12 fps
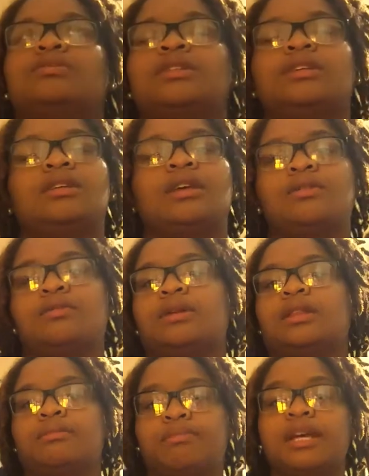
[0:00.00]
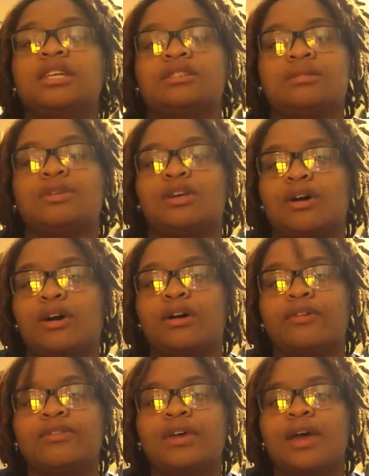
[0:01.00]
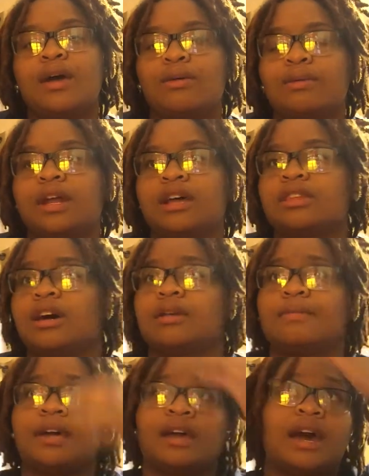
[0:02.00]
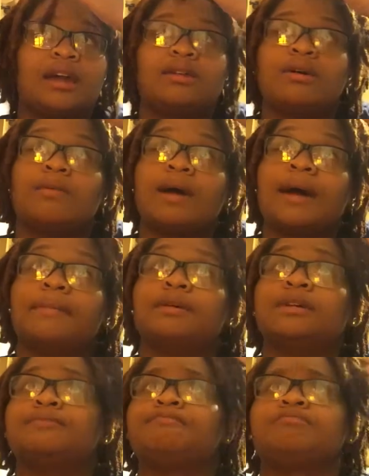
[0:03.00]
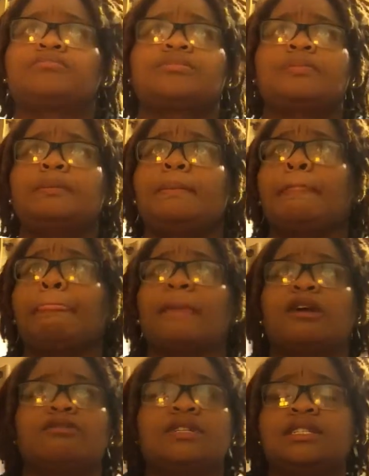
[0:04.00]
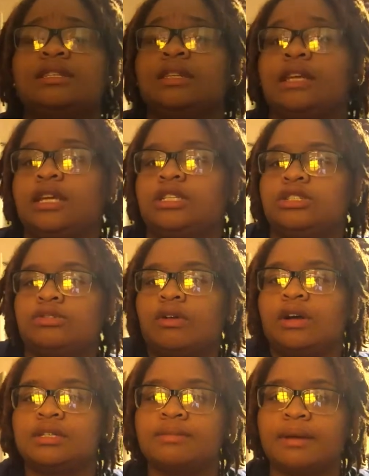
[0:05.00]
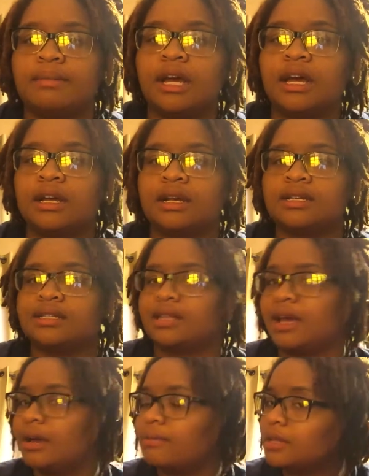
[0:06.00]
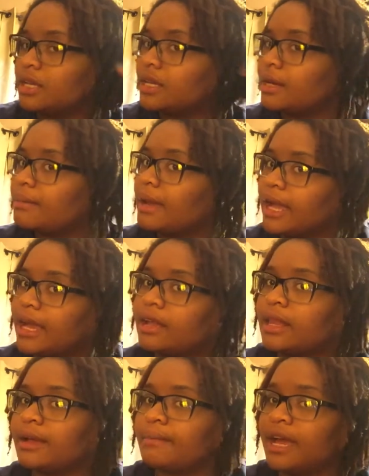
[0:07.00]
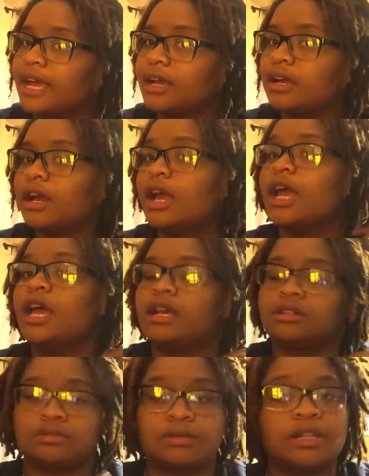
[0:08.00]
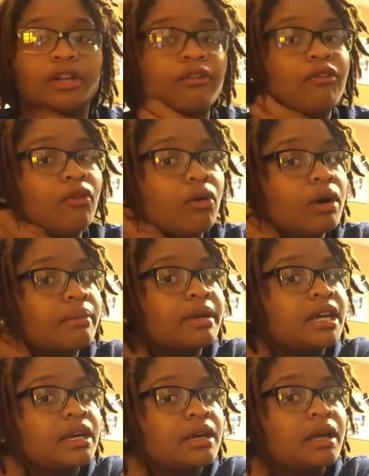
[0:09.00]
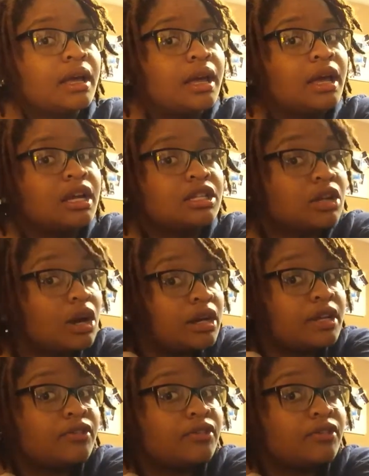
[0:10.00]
really pissed me off when I thought about it. I don't know why, but recently it just crossed my mind, because now I'm looking at my hair, like, my hair is really forming. It's already